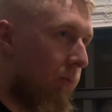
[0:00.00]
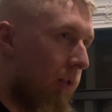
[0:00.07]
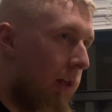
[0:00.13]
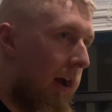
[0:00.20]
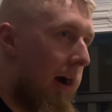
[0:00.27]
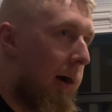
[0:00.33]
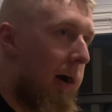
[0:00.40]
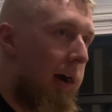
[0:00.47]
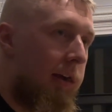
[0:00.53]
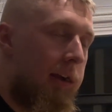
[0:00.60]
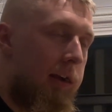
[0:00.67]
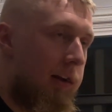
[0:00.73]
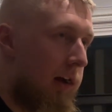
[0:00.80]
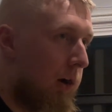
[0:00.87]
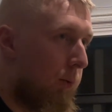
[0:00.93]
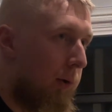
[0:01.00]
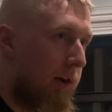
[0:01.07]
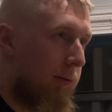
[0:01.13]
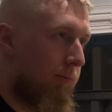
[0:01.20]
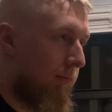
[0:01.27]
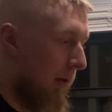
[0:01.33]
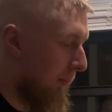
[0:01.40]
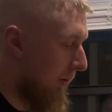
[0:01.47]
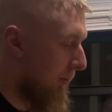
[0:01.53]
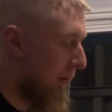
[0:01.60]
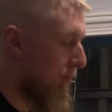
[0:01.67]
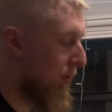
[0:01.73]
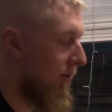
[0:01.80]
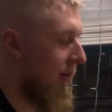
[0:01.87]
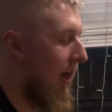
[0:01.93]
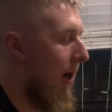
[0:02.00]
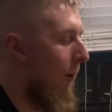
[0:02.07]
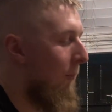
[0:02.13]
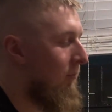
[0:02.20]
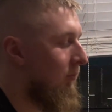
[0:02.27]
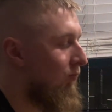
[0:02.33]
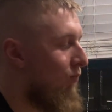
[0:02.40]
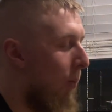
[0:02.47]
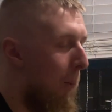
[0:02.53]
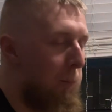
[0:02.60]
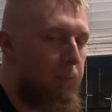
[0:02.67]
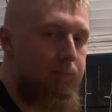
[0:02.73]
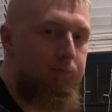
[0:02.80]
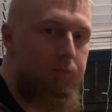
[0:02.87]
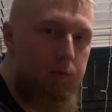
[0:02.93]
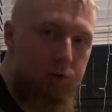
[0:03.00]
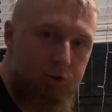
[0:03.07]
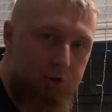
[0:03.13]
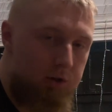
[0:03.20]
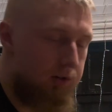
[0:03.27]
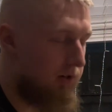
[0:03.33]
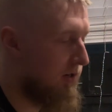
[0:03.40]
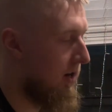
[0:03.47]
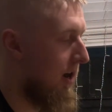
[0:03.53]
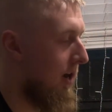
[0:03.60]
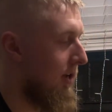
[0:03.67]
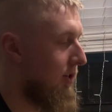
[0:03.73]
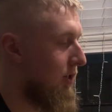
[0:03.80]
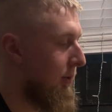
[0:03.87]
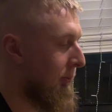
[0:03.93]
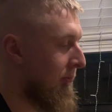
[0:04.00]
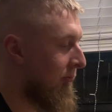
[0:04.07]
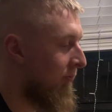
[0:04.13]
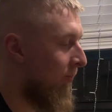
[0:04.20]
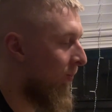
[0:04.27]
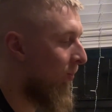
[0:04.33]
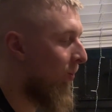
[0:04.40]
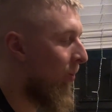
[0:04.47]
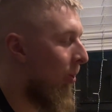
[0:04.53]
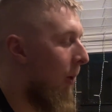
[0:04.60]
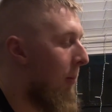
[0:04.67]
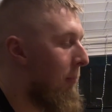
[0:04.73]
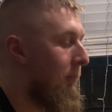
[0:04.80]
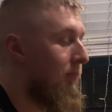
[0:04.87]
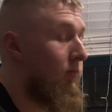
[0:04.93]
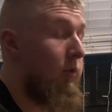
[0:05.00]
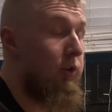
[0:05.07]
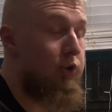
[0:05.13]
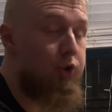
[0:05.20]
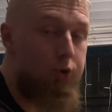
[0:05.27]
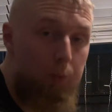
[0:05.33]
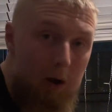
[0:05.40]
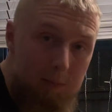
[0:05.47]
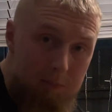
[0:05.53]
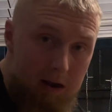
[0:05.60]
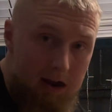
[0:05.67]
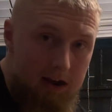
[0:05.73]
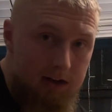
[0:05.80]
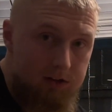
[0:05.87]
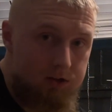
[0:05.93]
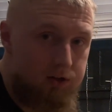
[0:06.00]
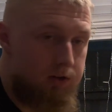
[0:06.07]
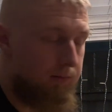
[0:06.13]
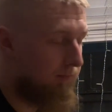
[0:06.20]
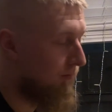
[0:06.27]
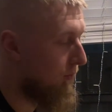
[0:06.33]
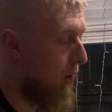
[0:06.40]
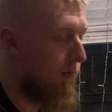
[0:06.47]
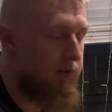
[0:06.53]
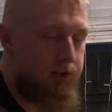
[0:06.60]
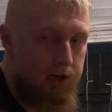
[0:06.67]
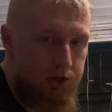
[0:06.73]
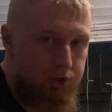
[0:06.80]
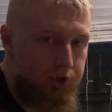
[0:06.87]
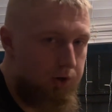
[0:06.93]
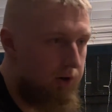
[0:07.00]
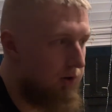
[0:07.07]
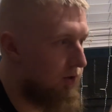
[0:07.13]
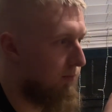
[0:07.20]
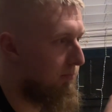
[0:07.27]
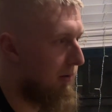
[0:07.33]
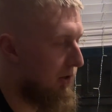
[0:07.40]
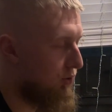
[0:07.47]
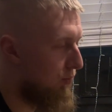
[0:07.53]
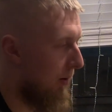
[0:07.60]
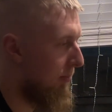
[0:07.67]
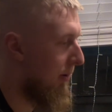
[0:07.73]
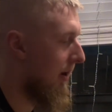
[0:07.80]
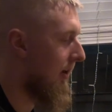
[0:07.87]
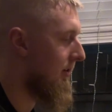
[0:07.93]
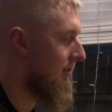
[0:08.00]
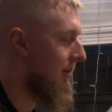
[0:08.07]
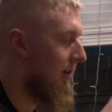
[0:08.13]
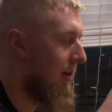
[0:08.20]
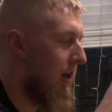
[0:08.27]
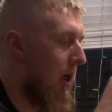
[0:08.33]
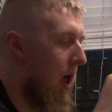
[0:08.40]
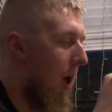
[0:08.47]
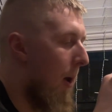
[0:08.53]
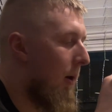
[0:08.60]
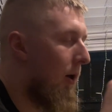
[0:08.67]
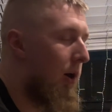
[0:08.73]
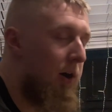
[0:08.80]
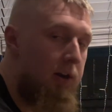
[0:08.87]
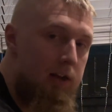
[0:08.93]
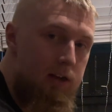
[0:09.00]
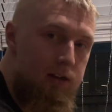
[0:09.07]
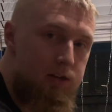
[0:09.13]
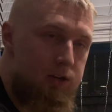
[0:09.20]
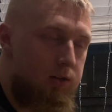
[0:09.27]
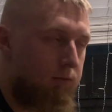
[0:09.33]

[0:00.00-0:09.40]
I cannot wait. I'm going to be putting out shirt designs, sweatpants, oversized shirts, big sweatpants, hoodies,